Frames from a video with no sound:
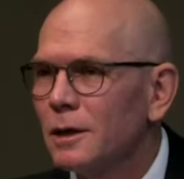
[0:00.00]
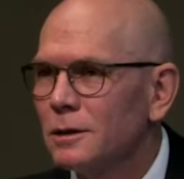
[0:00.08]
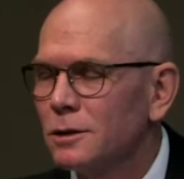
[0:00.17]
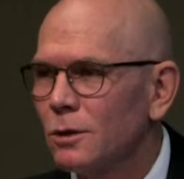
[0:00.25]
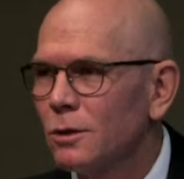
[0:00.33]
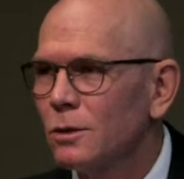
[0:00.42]

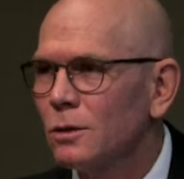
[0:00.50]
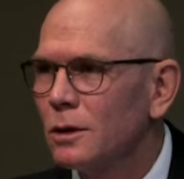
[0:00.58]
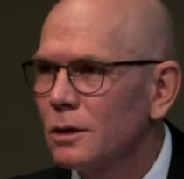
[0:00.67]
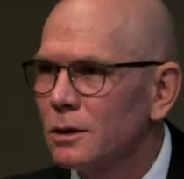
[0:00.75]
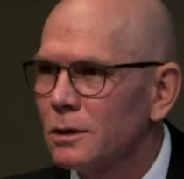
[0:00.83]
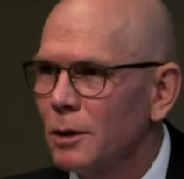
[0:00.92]
So
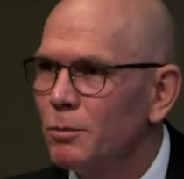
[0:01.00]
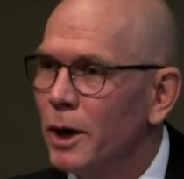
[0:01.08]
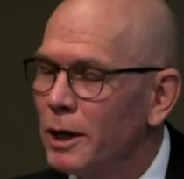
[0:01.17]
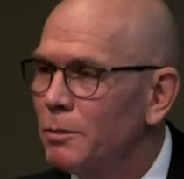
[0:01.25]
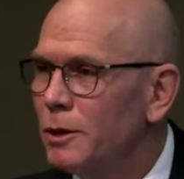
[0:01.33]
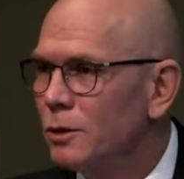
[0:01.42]
there
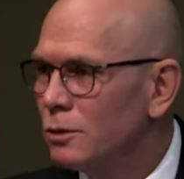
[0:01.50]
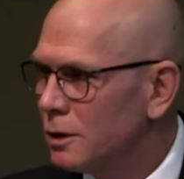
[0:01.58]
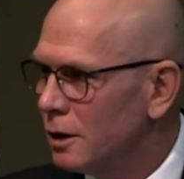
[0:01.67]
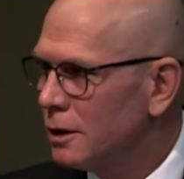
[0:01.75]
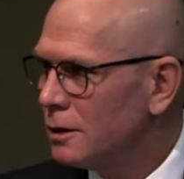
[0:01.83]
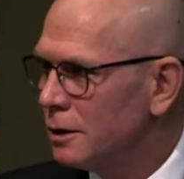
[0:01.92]
might be
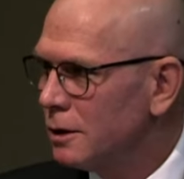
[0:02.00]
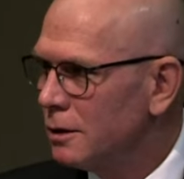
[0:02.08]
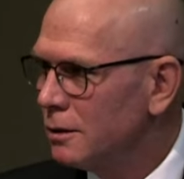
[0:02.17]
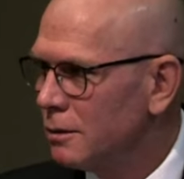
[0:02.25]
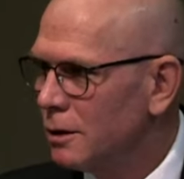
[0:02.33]
utility.